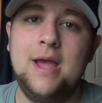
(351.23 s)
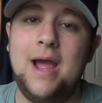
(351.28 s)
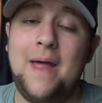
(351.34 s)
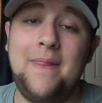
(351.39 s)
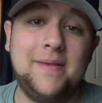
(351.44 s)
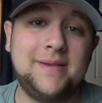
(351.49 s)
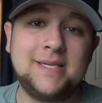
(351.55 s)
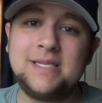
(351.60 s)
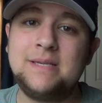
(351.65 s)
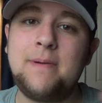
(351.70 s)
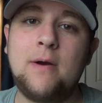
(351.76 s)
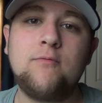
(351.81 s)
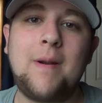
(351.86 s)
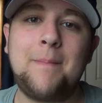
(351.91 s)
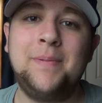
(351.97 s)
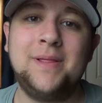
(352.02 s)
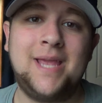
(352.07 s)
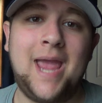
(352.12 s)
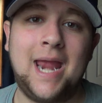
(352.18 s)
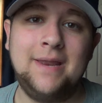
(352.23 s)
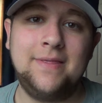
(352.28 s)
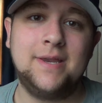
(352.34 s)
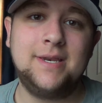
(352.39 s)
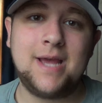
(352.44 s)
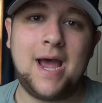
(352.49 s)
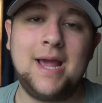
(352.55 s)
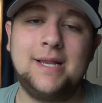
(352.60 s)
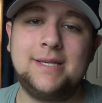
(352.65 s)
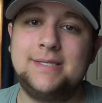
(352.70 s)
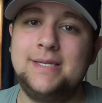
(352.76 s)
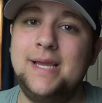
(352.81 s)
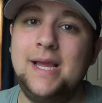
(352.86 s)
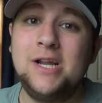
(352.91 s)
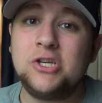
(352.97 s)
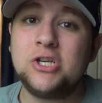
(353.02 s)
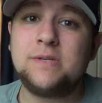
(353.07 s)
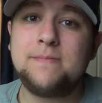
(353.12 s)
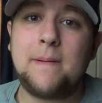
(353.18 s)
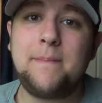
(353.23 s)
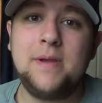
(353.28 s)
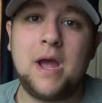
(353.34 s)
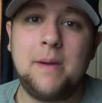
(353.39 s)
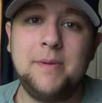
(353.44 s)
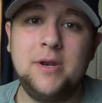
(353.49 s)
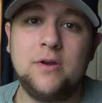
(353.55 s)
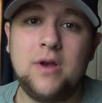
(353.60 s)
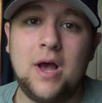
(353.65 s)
And this isn't about replicating the dynasty, it's just about becoming